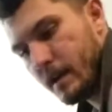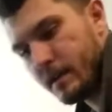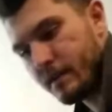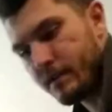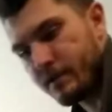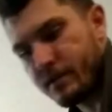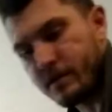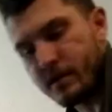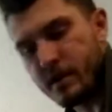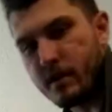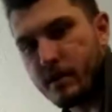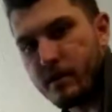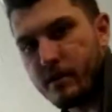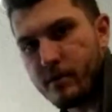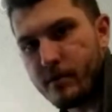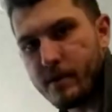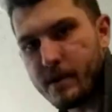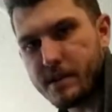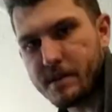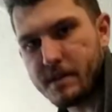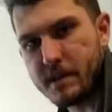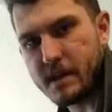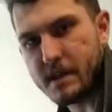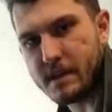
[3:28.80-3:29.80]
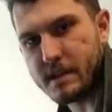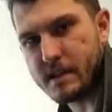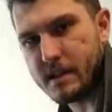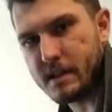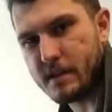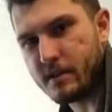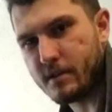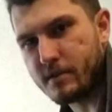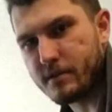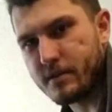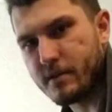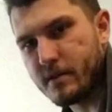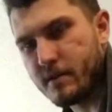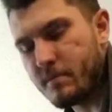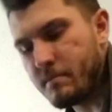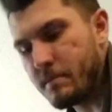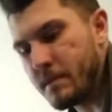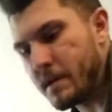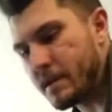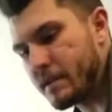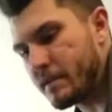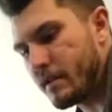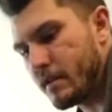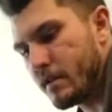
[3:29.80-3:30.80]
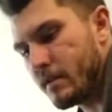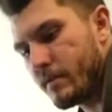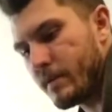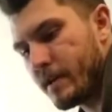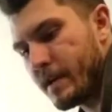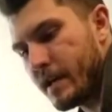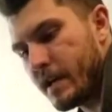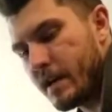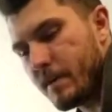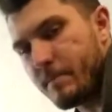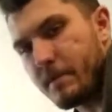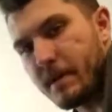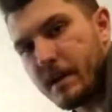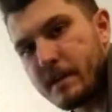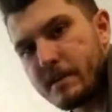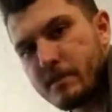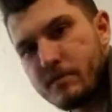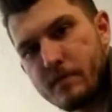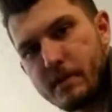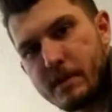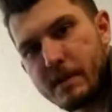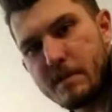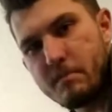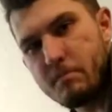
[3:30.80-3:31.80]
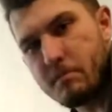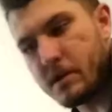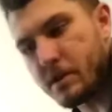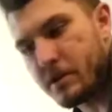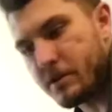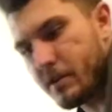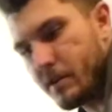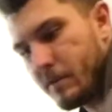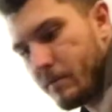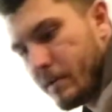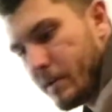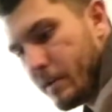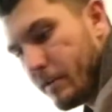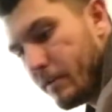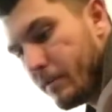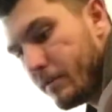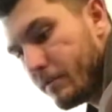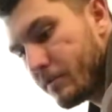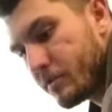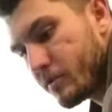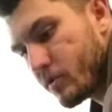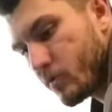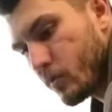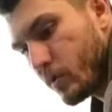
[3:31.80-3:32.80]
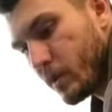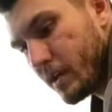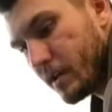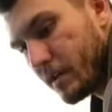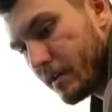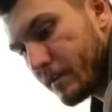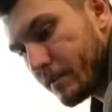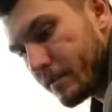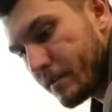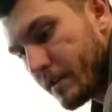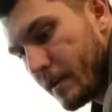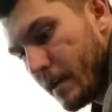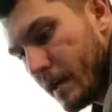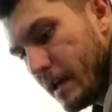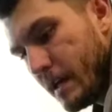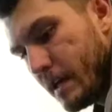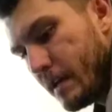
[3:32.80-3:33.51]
And so the reason I say don't turn the mix all the way up, it gets really mushy when you do swells.